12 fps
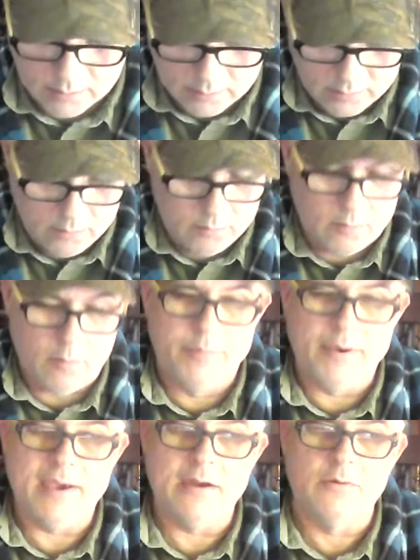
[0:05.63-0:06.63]
the old
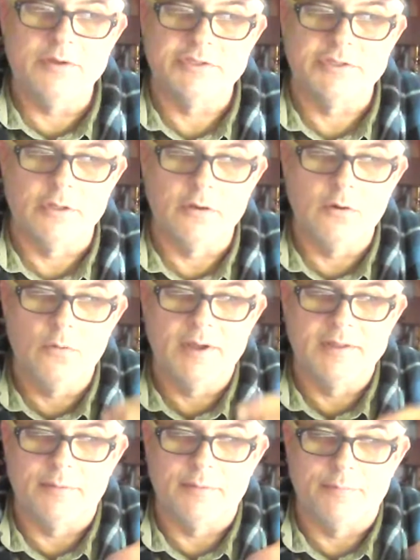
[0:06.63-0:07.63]
battery's low
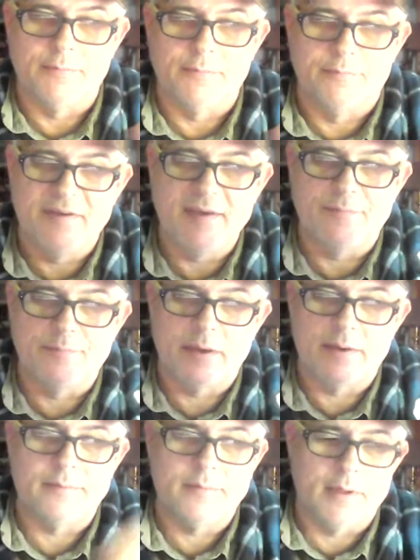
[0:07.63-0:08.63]
on the vape
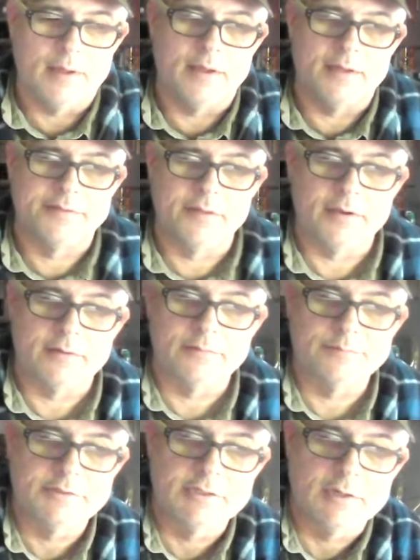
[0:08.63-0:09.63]
thing,
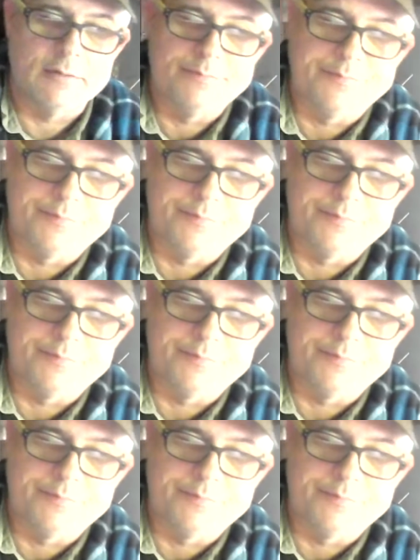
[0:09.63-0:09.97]
so